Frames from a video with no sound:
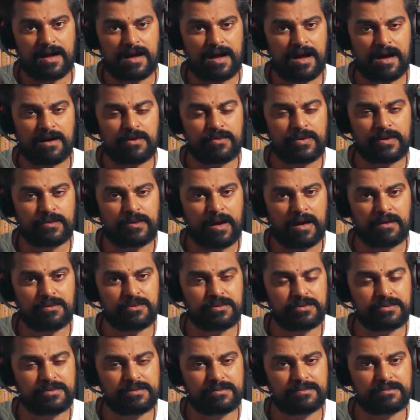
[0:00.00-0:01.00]
How
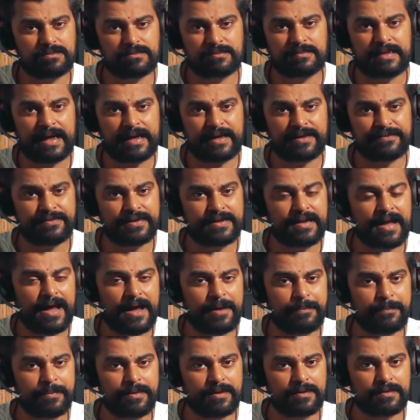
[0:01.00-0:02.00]
could that even
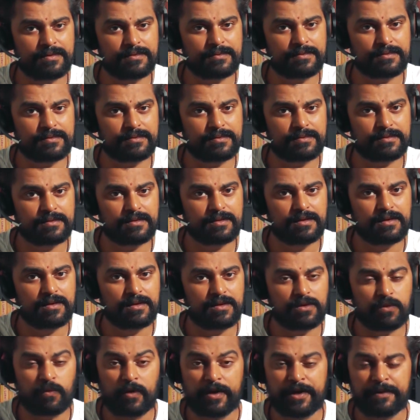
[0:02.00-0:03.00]
happen?
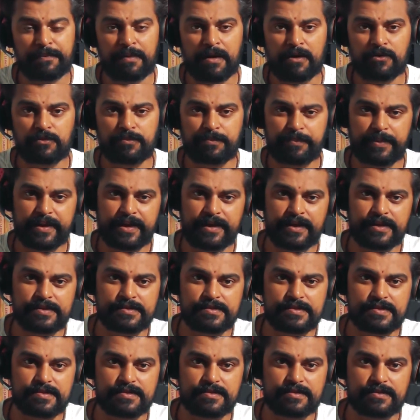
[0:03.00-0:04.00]
What about
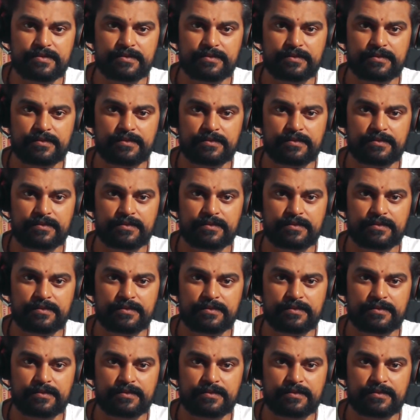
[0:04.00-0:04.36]
parents?